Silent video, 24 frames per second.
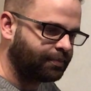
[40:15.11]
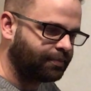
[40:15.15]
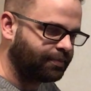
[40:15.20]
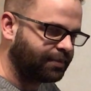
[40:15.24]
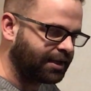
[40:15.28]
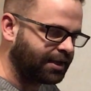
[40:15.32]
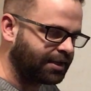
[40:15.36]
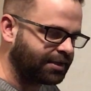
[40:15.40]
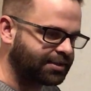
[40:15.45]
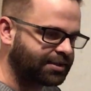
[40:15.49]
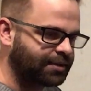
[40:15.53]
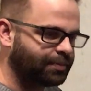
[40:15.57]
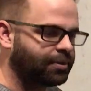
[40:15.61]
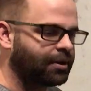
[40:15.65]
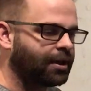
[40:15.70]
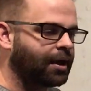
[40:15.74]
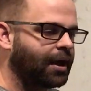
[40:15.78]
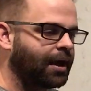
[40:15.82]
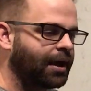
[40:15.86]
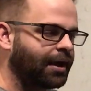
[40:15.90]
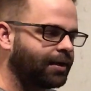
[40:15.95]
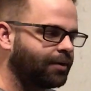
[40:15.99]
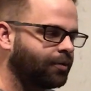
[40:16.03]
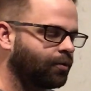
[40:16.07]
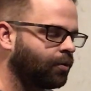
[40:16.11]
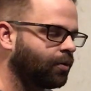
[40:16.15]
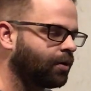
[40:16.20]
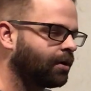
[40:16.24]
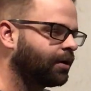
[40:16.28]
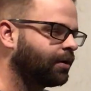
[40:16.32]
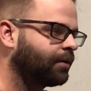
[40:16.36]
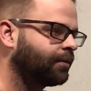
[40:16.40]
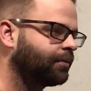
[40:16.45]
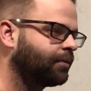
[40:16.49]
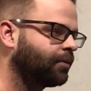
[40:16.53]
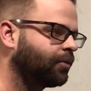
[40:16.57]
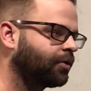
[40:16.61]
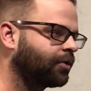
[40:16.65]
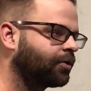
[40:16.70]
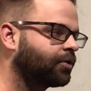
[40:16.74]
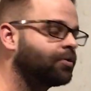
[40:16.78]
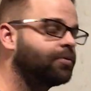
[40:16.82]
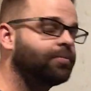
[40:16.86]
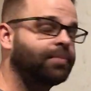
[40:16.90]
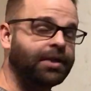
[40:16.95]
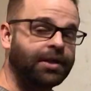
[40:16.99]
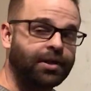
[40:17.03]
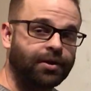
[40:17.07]
being supplied or
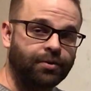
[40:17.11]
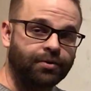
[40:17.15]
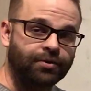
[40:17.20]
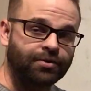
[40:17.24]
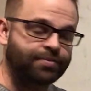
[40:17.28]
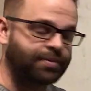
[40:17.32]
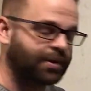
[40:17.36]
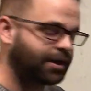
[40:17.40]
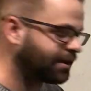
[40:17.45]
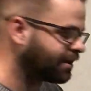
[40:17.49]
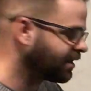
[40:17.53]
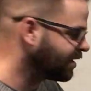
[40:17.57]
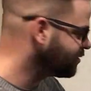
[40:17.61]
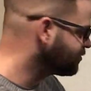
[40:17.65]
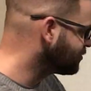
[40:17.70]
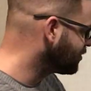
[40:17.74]
could be used by that